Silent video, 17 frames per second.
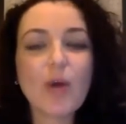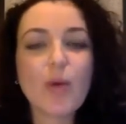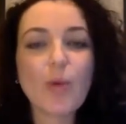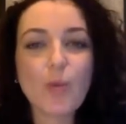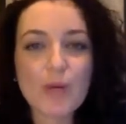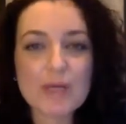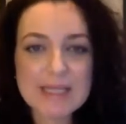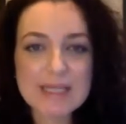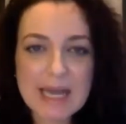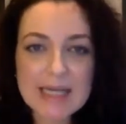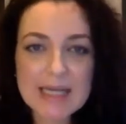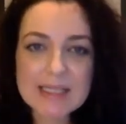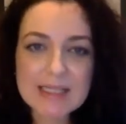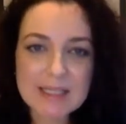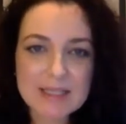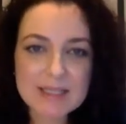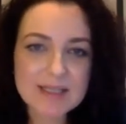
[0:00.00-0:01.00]
What
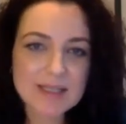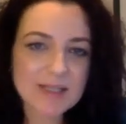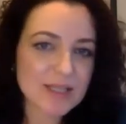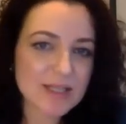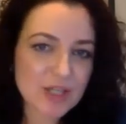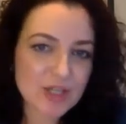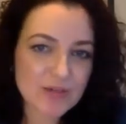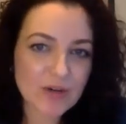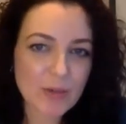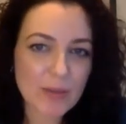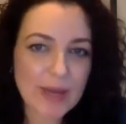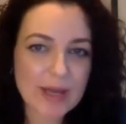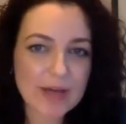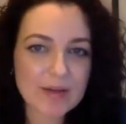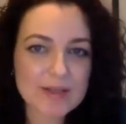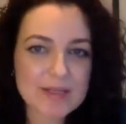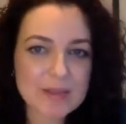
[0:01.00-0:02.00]
tactics does each of our
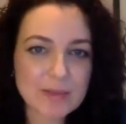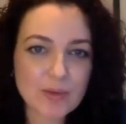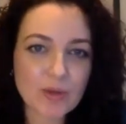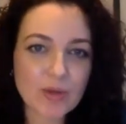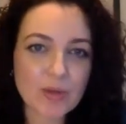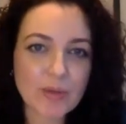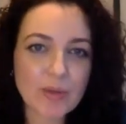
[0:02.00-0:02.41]
panelists employ in